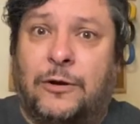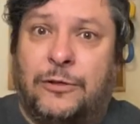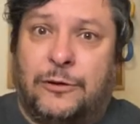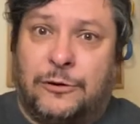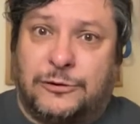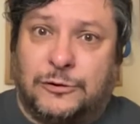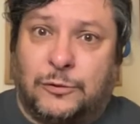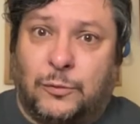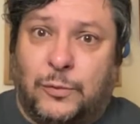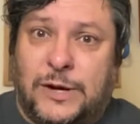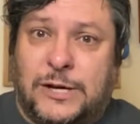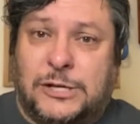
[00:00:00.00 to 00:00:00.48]

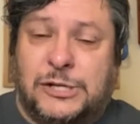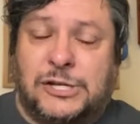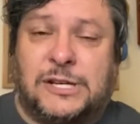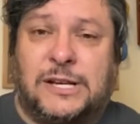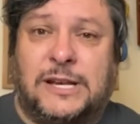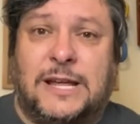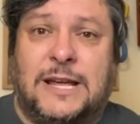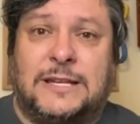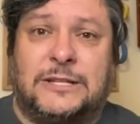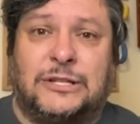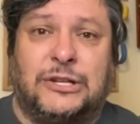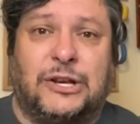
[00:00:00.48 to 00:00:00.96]
There's a wish
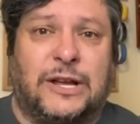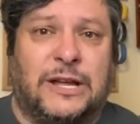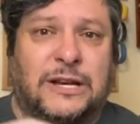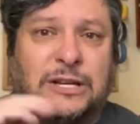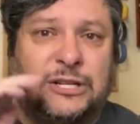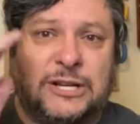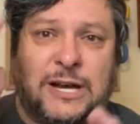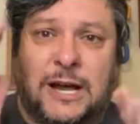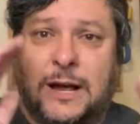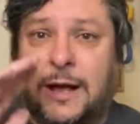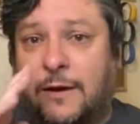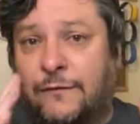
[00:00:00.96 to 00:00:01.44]
list. You can
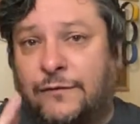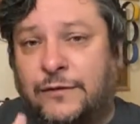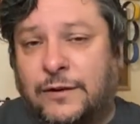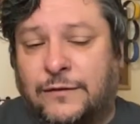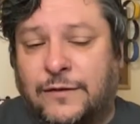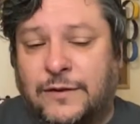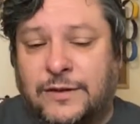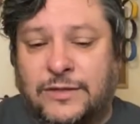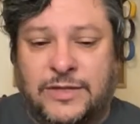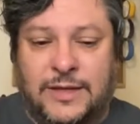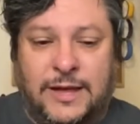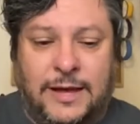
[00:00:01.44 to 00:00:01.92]
check off
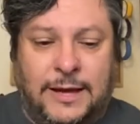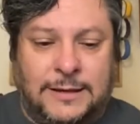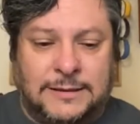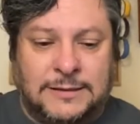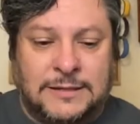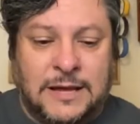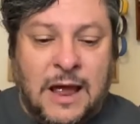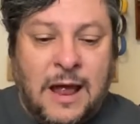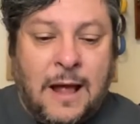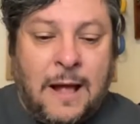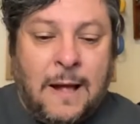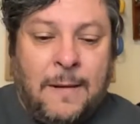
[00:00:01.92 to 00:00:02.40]
different things.
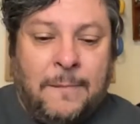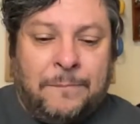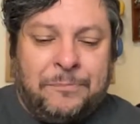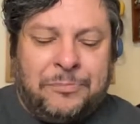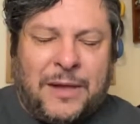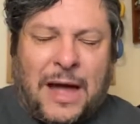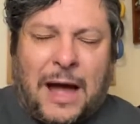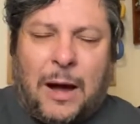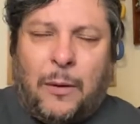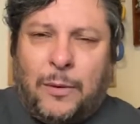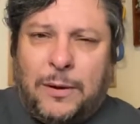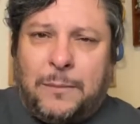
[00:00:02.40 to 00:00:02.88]

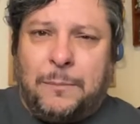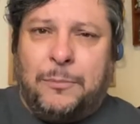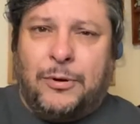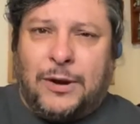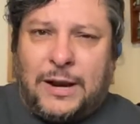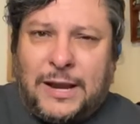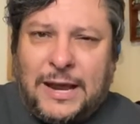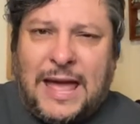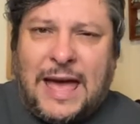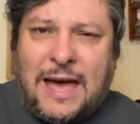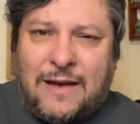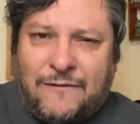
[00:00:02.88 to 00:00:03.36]
I went
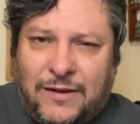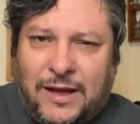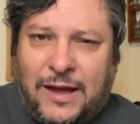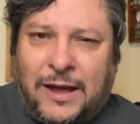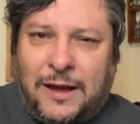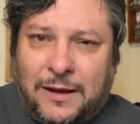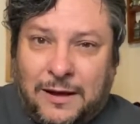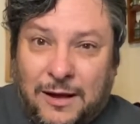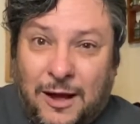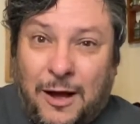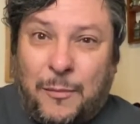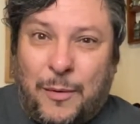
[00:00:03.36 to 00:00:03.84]
pretty
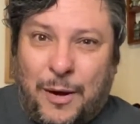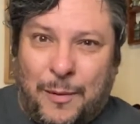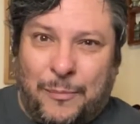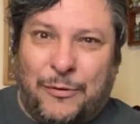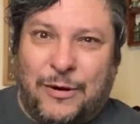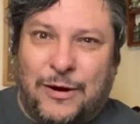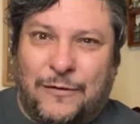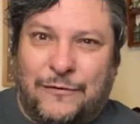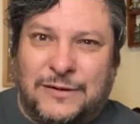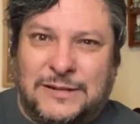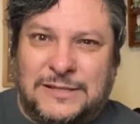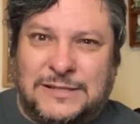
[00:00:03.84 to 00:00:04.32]
heavy on my
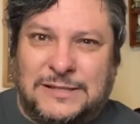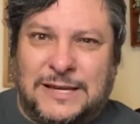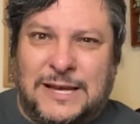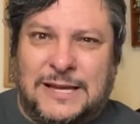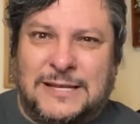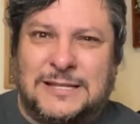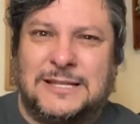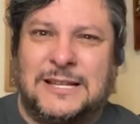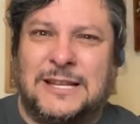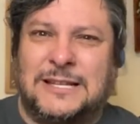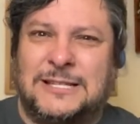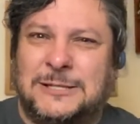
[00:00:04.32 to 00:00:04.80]
preference
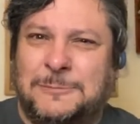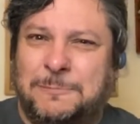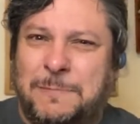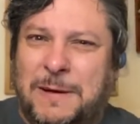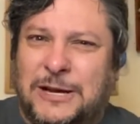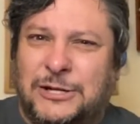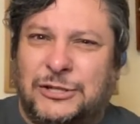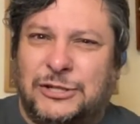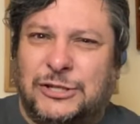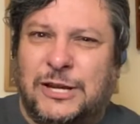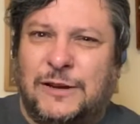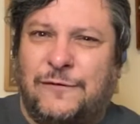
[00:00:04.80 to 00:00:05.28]
list,
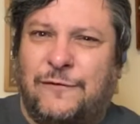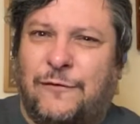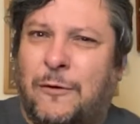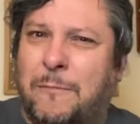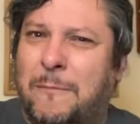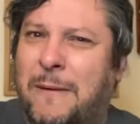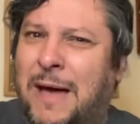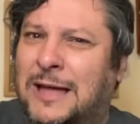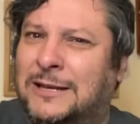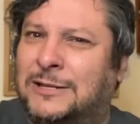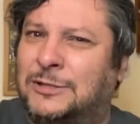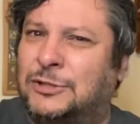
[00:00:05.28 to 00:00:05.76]
especially for
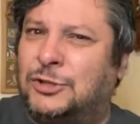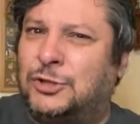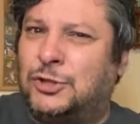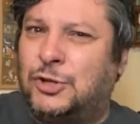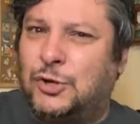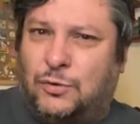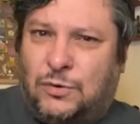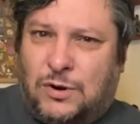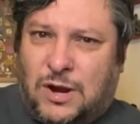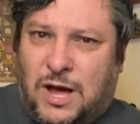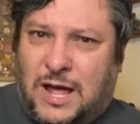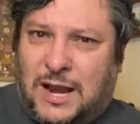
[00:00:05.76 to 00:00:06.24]
my
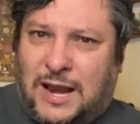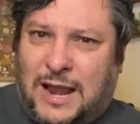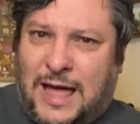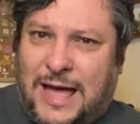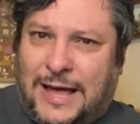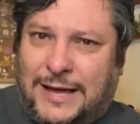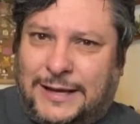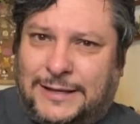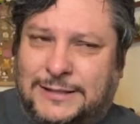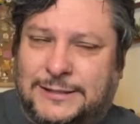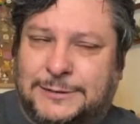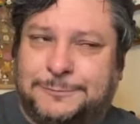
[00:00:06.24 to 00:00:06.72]
do not
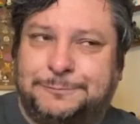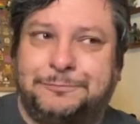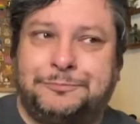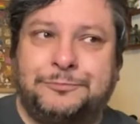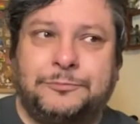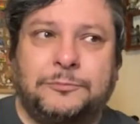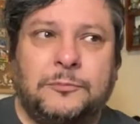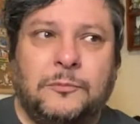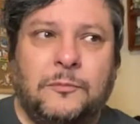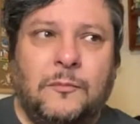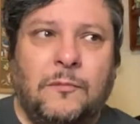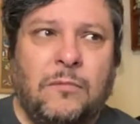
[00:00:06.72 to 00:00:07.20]
likes.
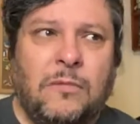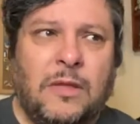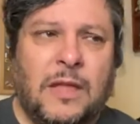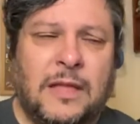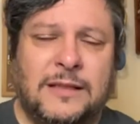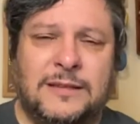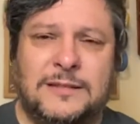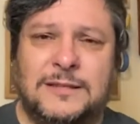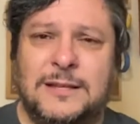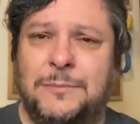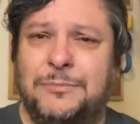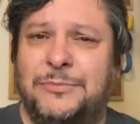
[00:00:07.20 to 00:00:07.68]

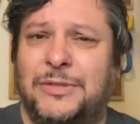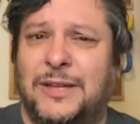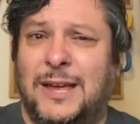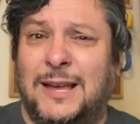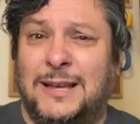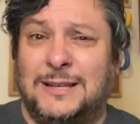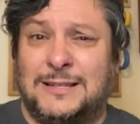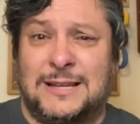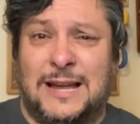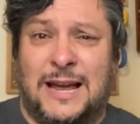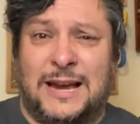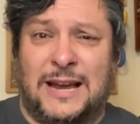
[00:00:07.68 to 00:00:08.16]
Some
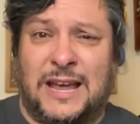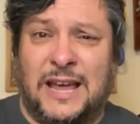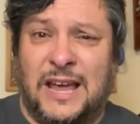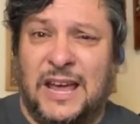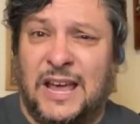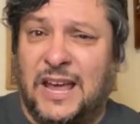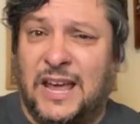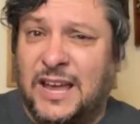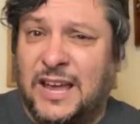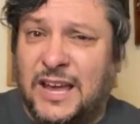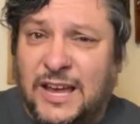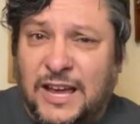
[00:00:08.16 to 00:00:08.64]
things like
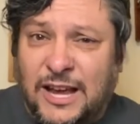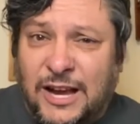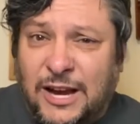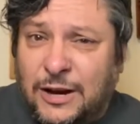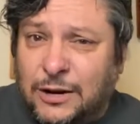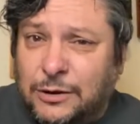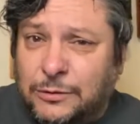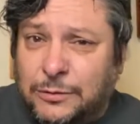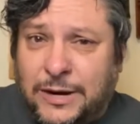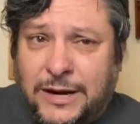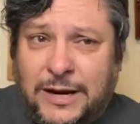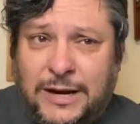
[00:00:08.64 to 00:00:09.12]

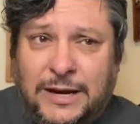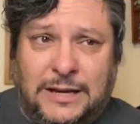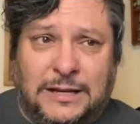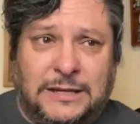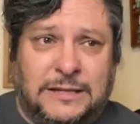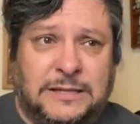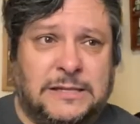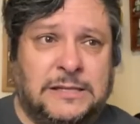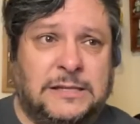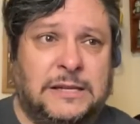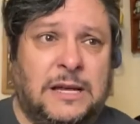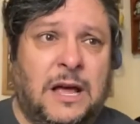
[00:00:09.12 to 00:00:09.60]

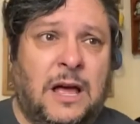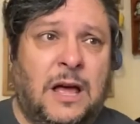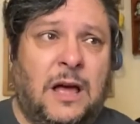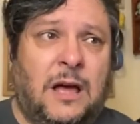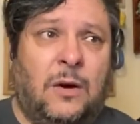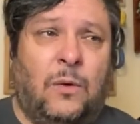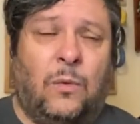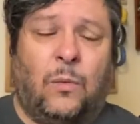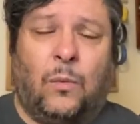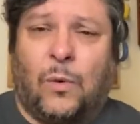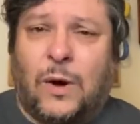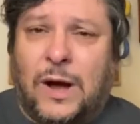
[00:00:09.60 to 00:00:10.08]
earrings,
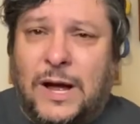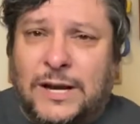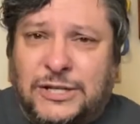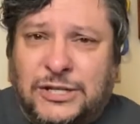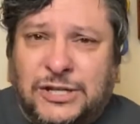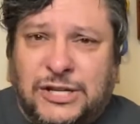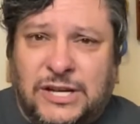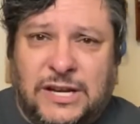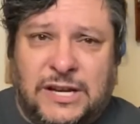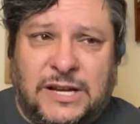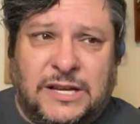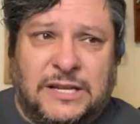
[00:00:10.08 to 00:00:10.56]

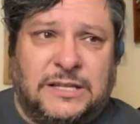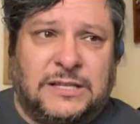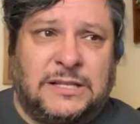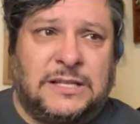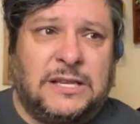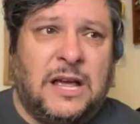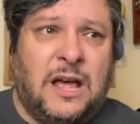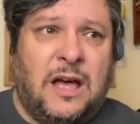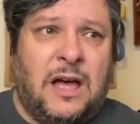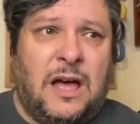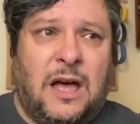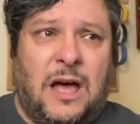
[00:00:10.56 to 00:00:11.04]
watches,
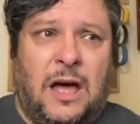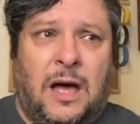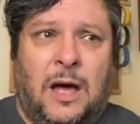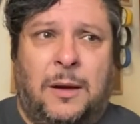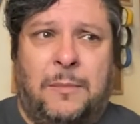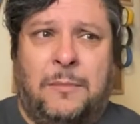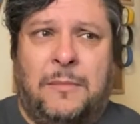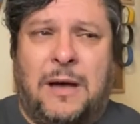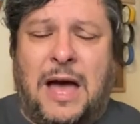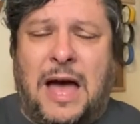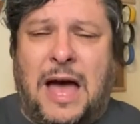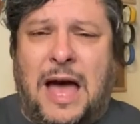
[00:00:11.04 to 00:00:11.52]

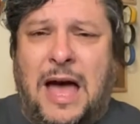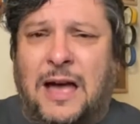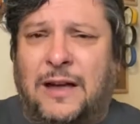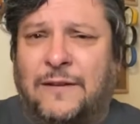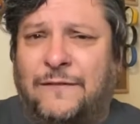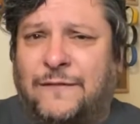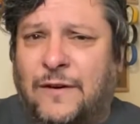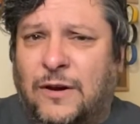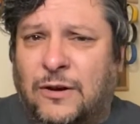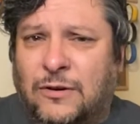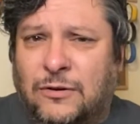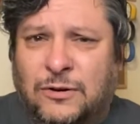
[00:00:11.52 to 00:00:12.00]

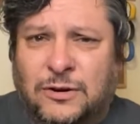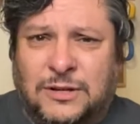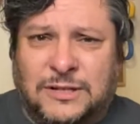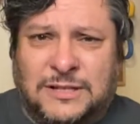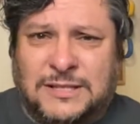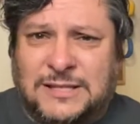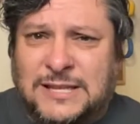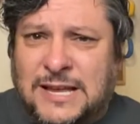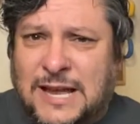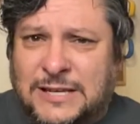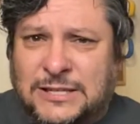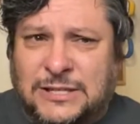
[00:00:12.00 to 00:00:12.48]
iPhone
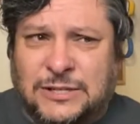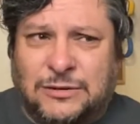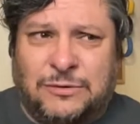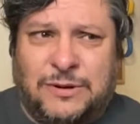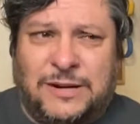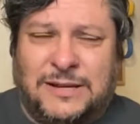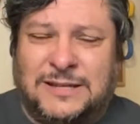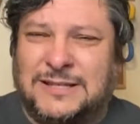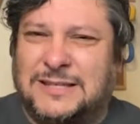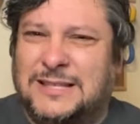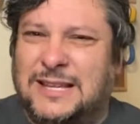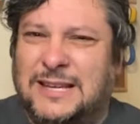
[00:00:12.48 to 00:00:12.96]

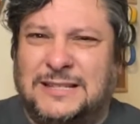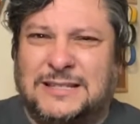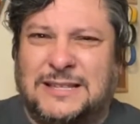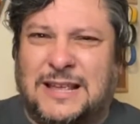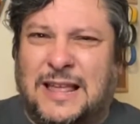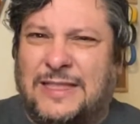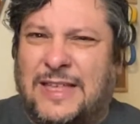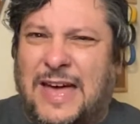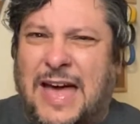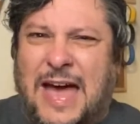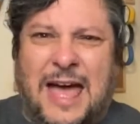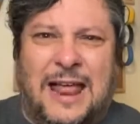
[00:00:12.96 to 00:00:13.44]
accessories, things
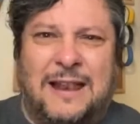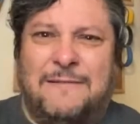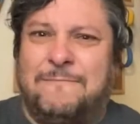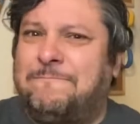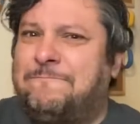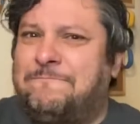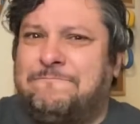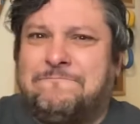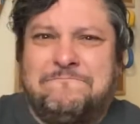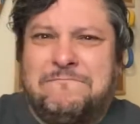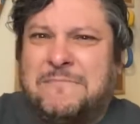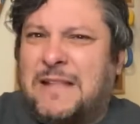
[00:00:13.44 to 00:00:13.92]
like that.
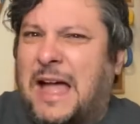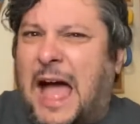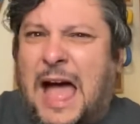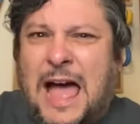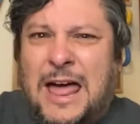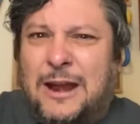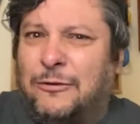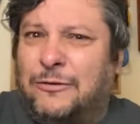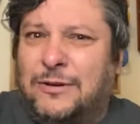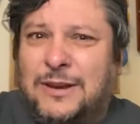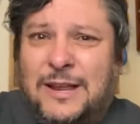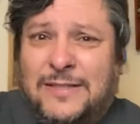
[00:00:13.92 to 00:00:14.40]
I
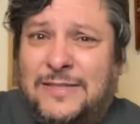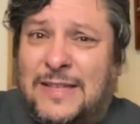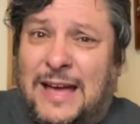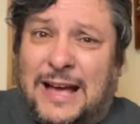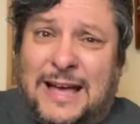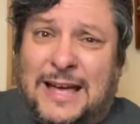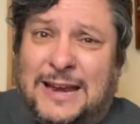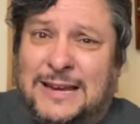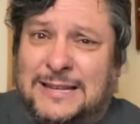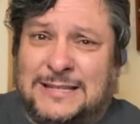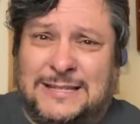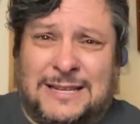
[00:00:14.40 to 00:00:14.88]
don't need that
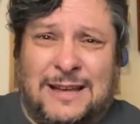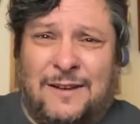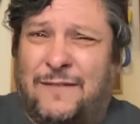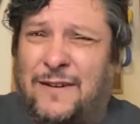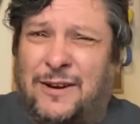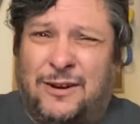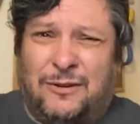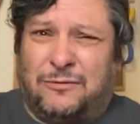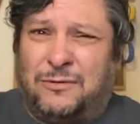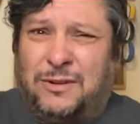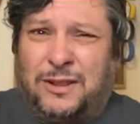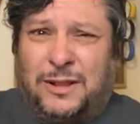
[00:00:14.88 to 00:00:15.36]
kind of stuff. I
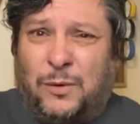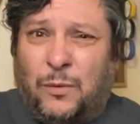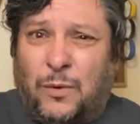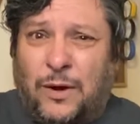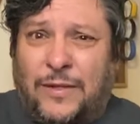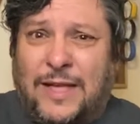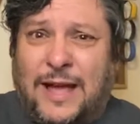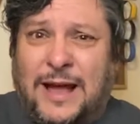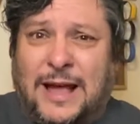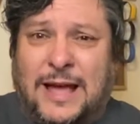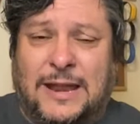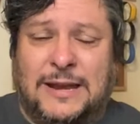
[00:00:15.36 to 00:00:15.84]
don't really want
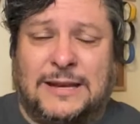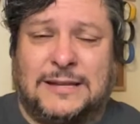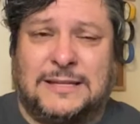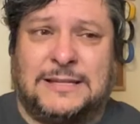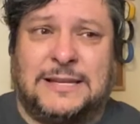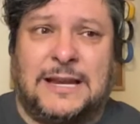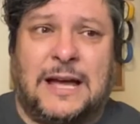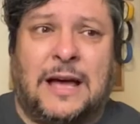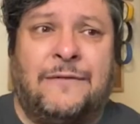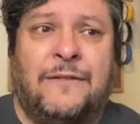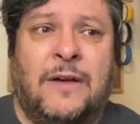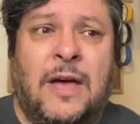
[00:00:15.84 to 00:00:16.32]
that kind of
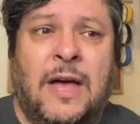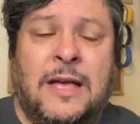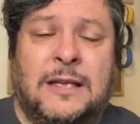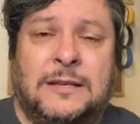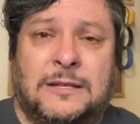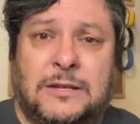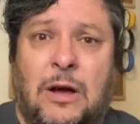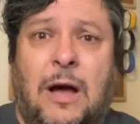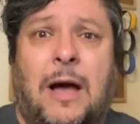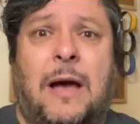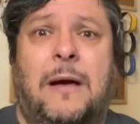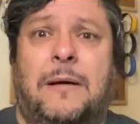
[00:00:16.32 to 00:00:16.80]
stuff.
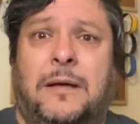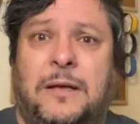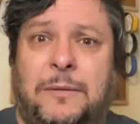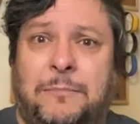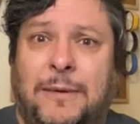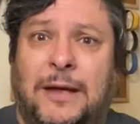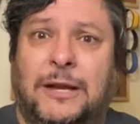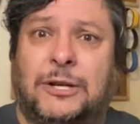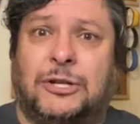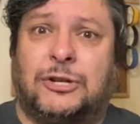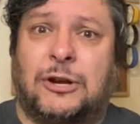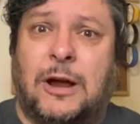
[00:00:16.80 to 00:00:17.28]
So I
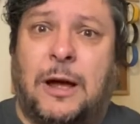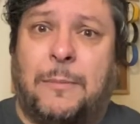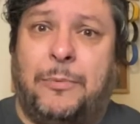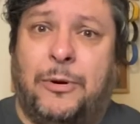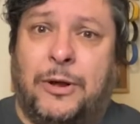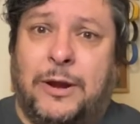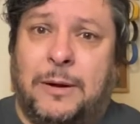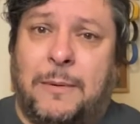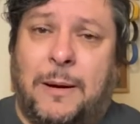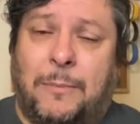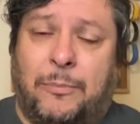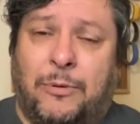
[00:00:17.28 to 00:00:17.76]
made sure I
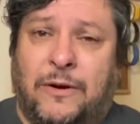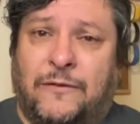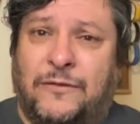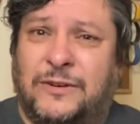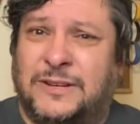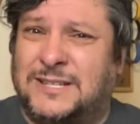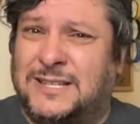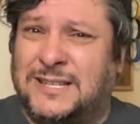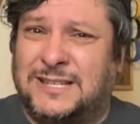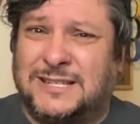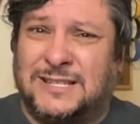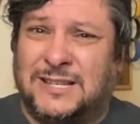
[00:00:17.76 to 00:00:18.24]
put in my
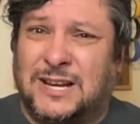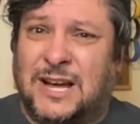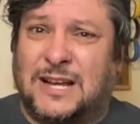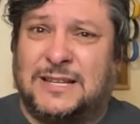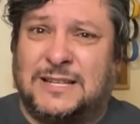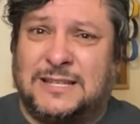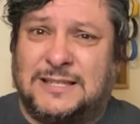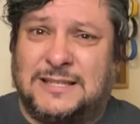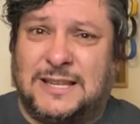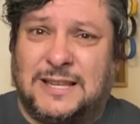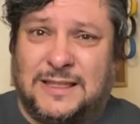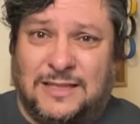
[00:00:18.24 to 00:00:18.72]
preferences not
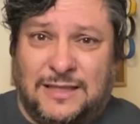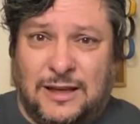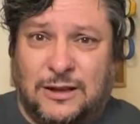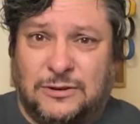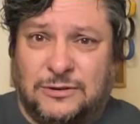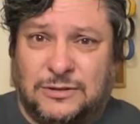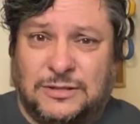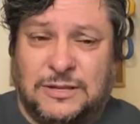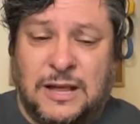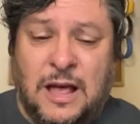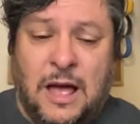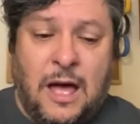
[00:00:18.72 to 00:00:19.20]
to send
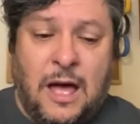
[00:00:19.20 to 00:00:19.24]
those.